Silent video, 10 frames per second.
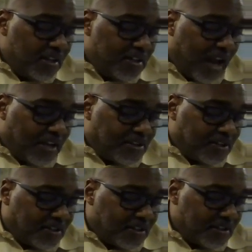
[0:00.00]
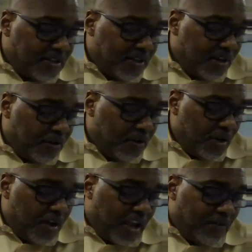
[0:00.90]
Dotson, you know,
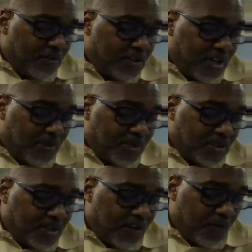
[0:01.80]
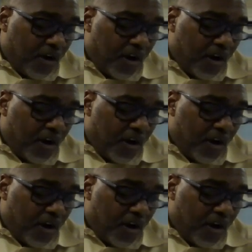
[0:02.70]
eight receptions for